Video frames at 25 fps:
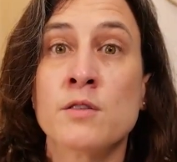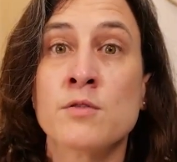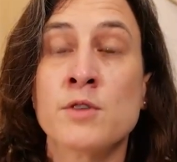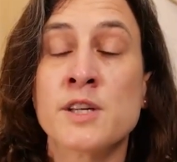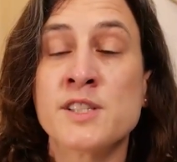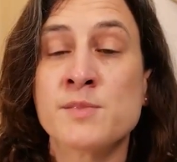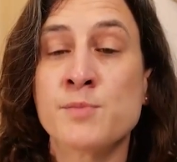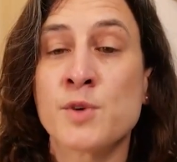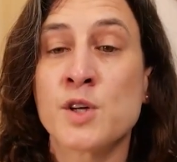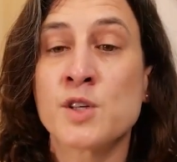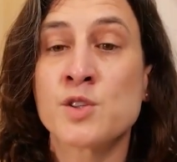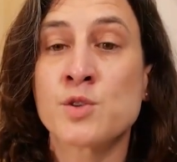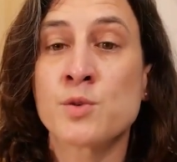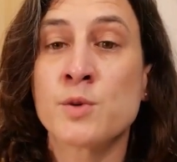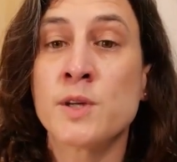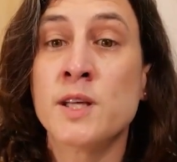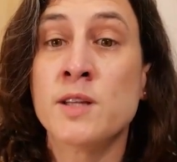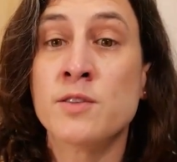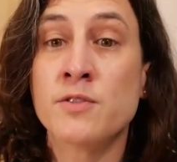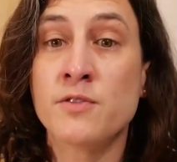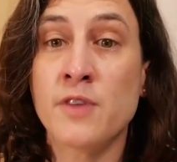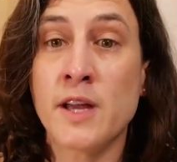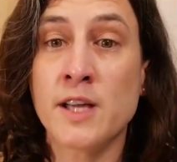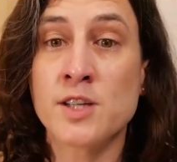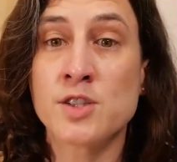respiratory
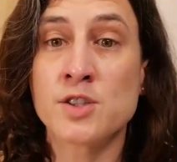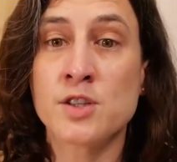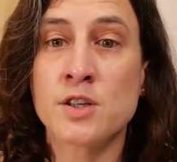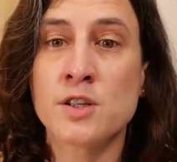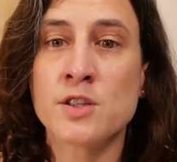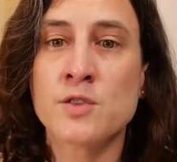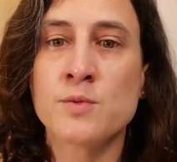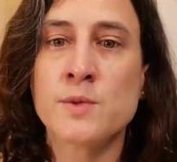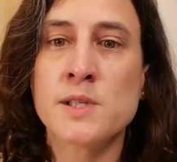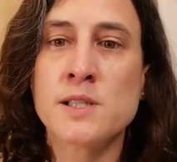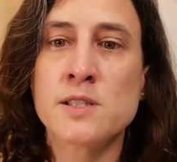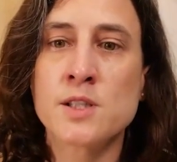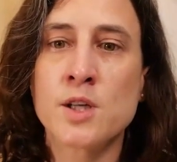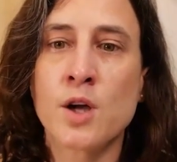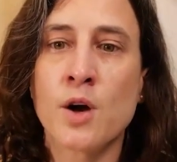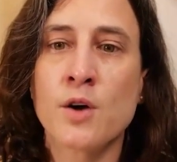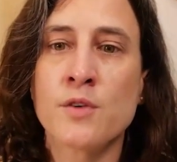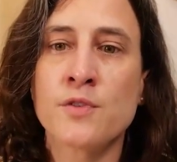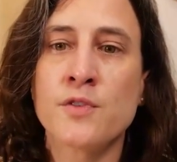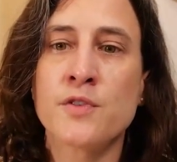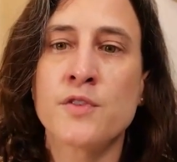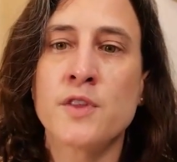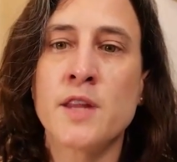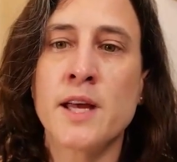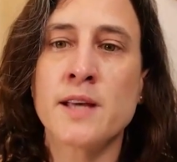infection with
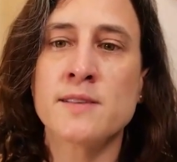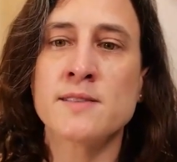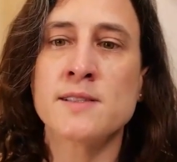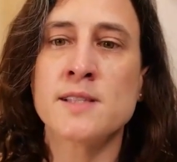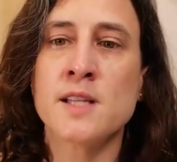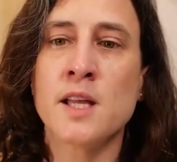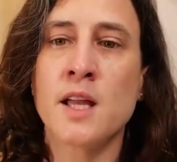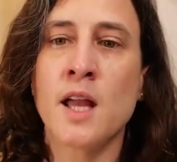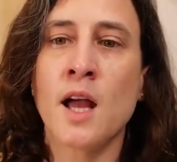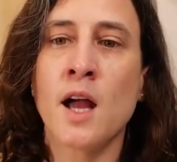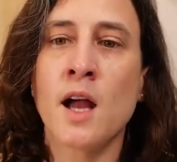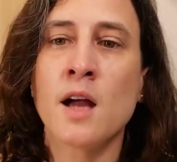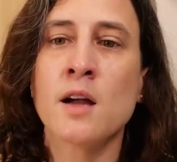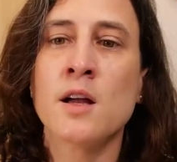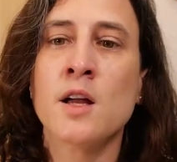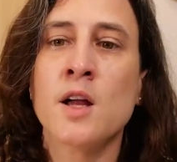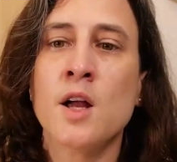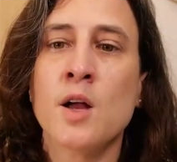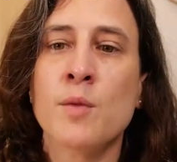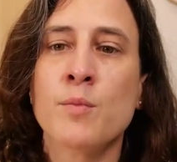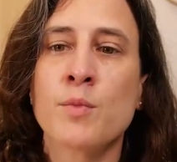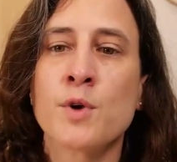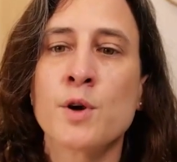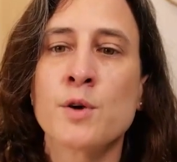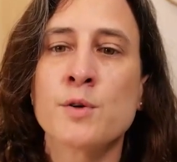cough, dyspnea,
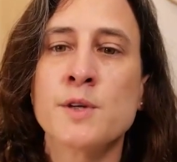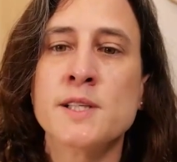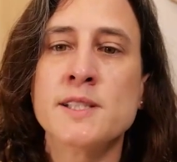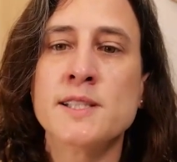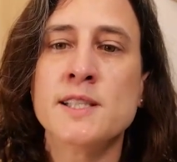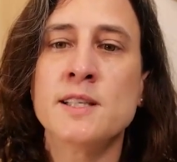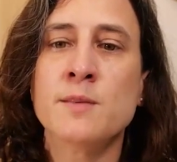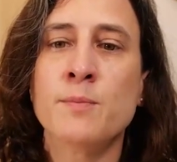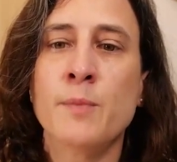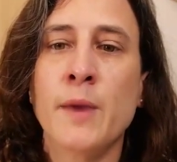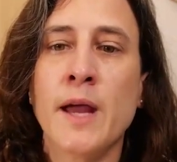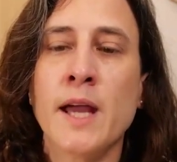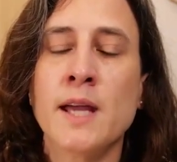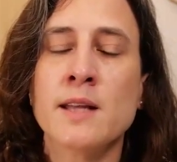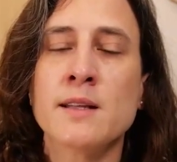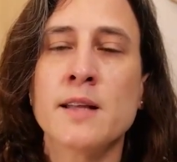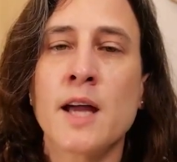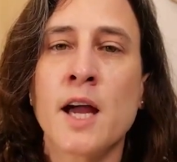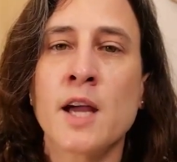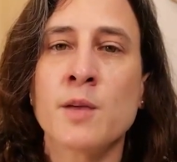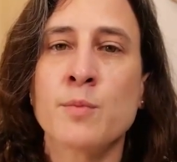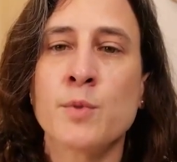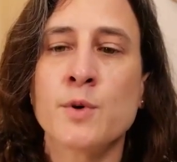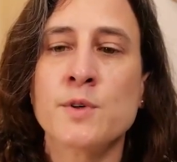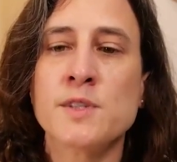pleuritic
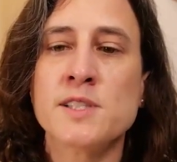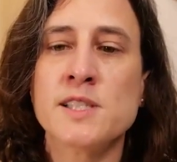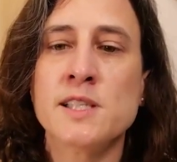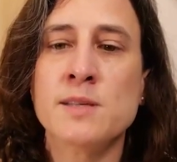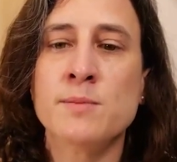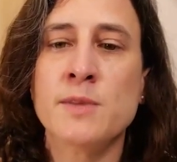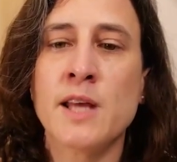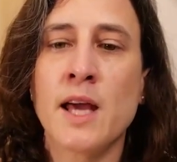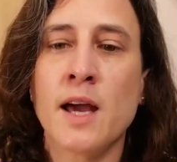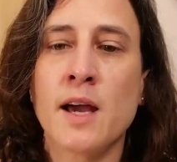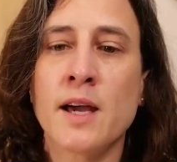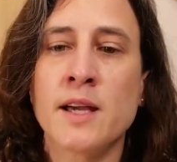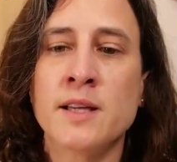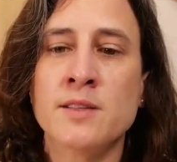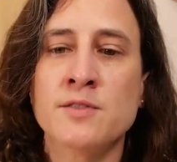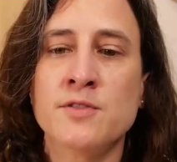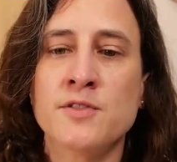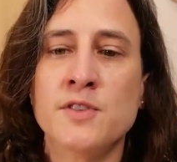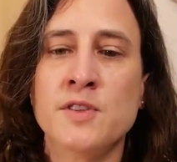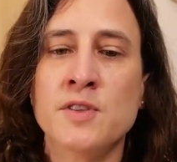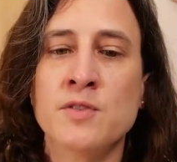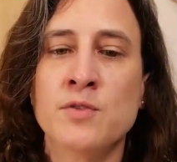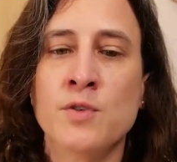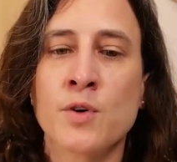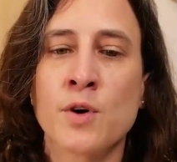pain, hypoxemia, and
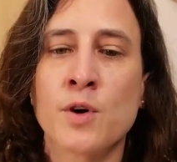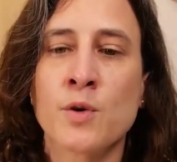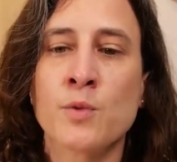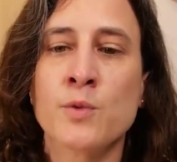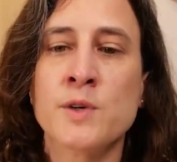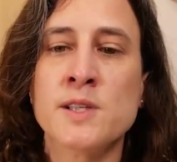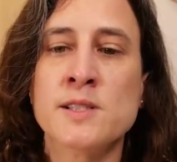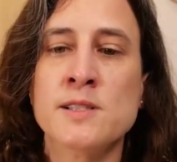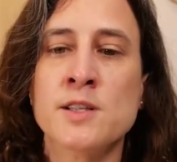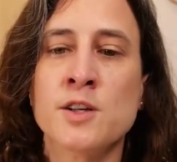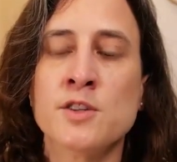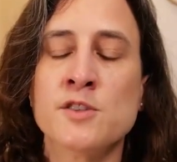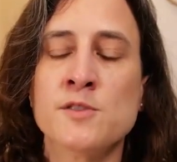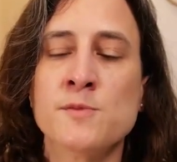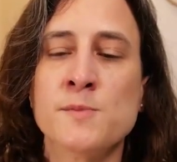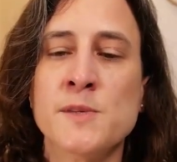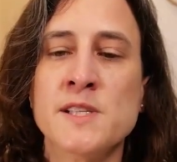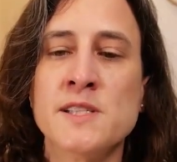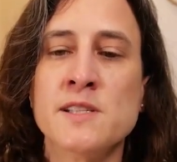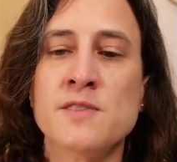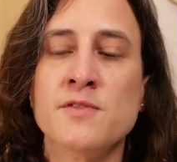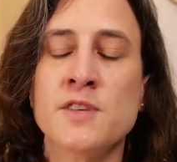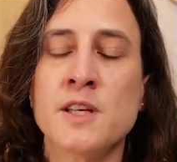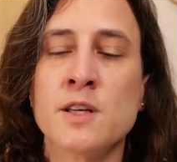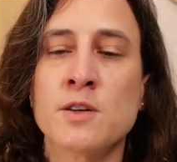fever, with
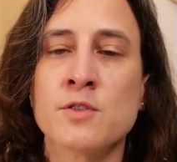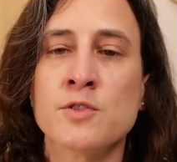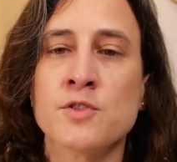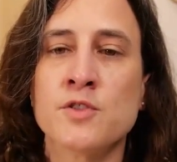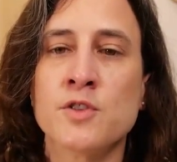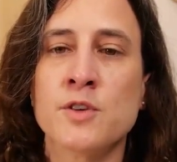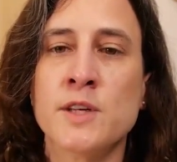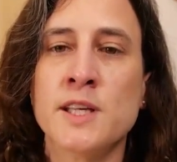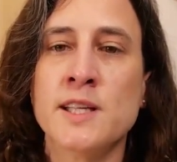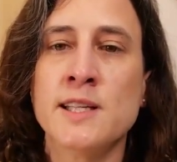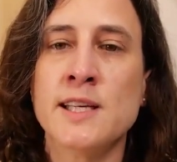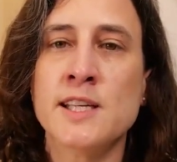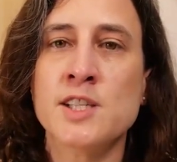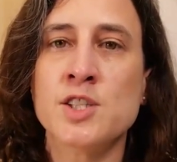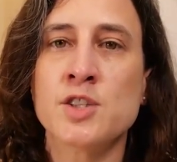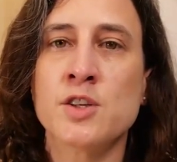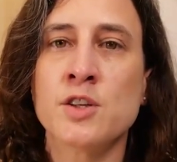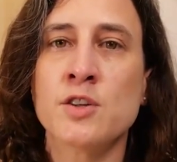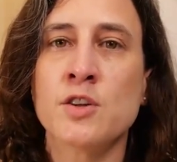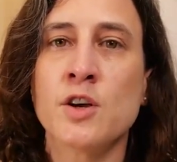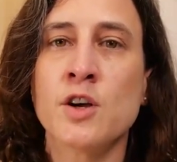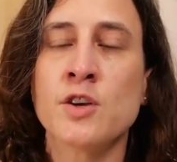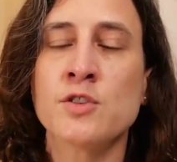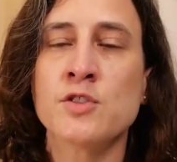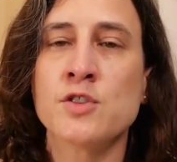non-specific
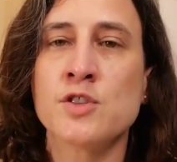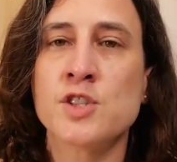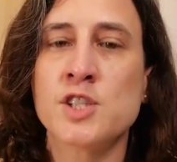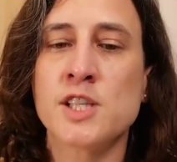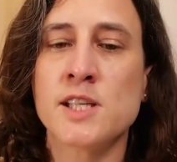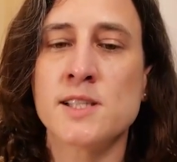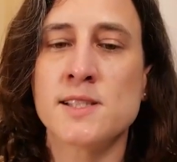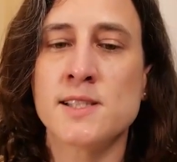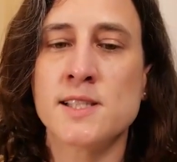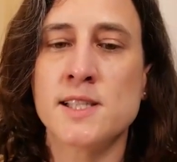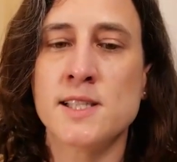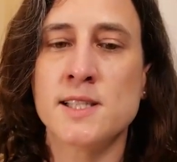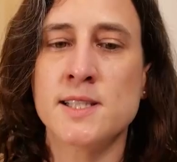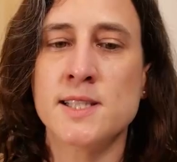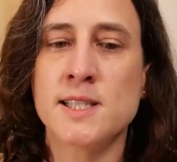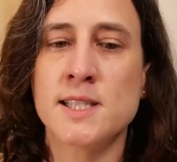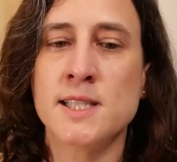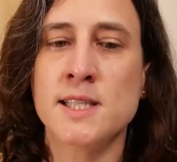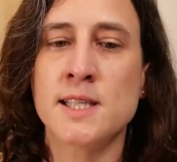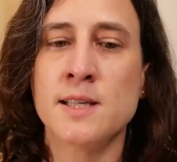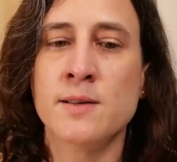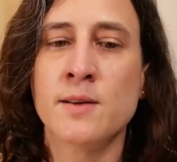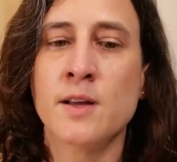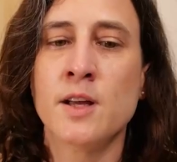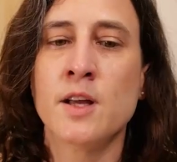consolidation on the chest
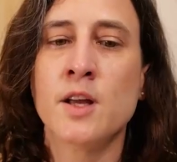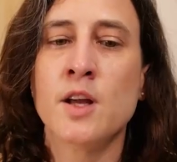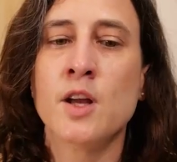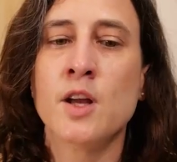CT.